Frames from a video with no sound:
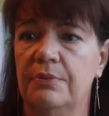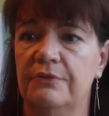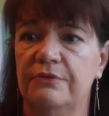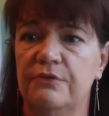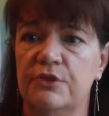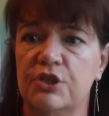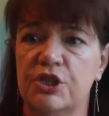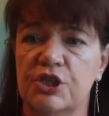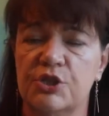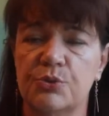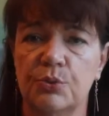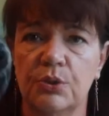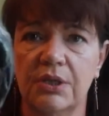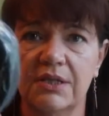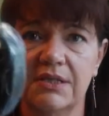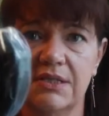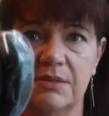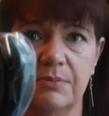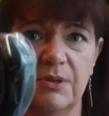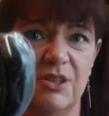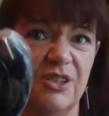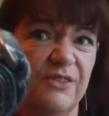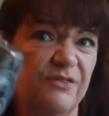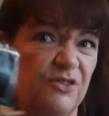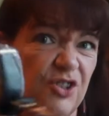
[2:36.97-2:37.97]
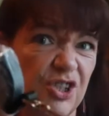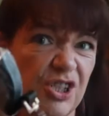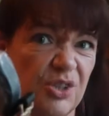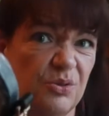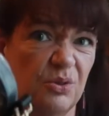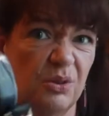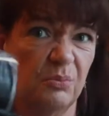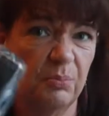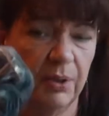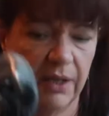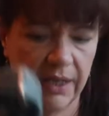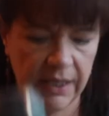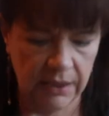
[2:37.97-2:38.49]
if you just want, I suppose, if you just
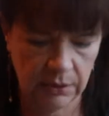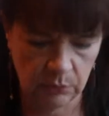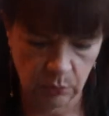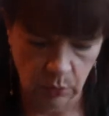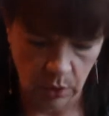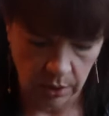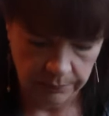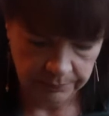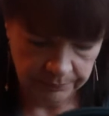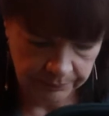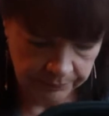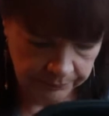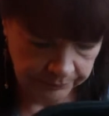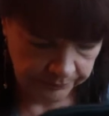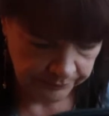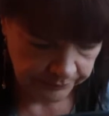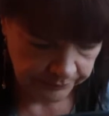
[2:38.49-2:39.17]
want a plain one.